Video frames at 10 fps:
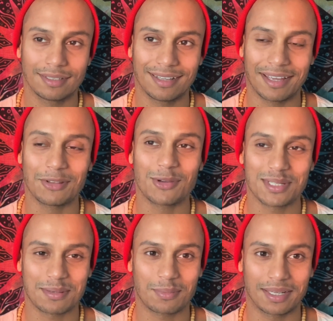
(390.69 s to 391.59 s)
and the
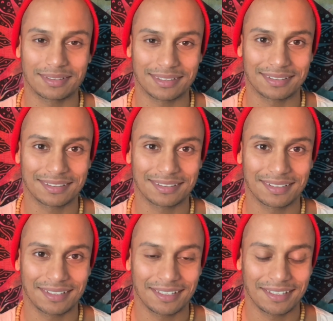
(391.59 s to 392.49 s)
Western mindsets,
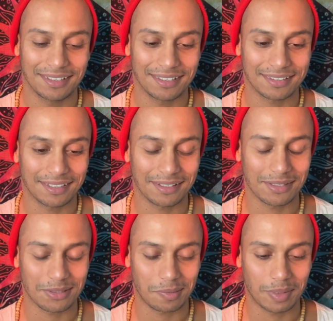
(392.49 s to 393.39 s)
that's another
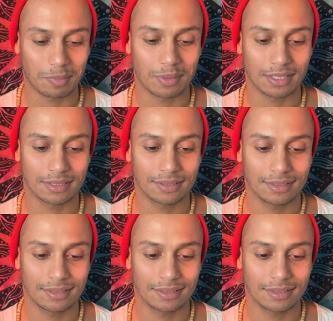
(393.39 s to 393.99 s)
topic. But